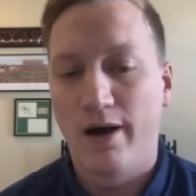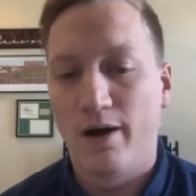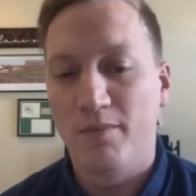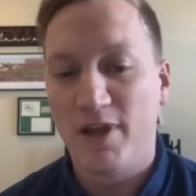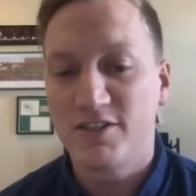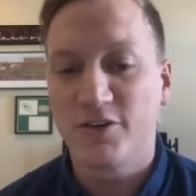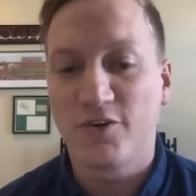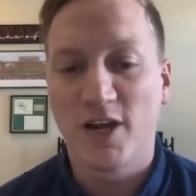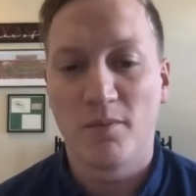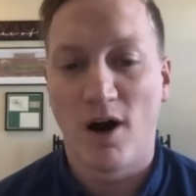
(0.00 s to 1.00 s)
um,
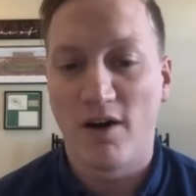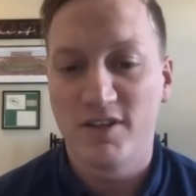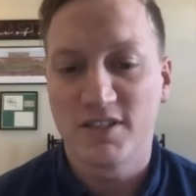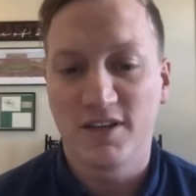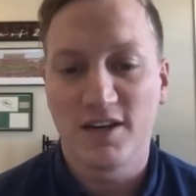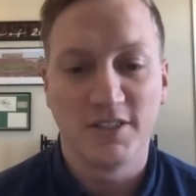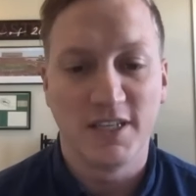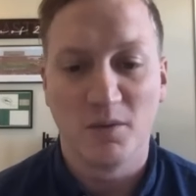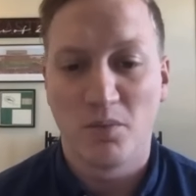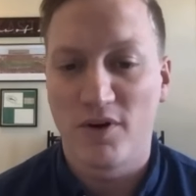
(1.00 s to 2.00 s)
instagram obviously
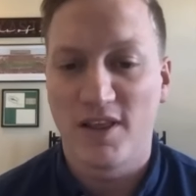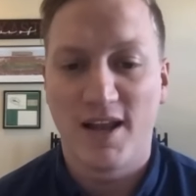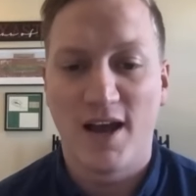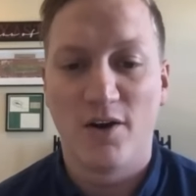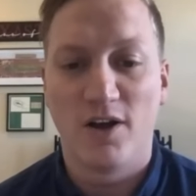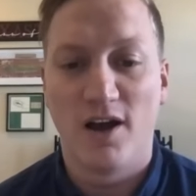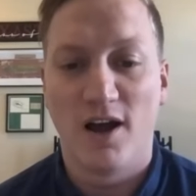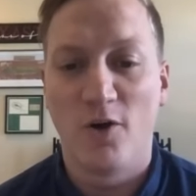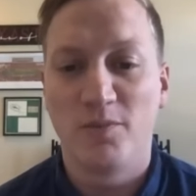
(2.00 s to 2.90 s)
dina pointed that out I,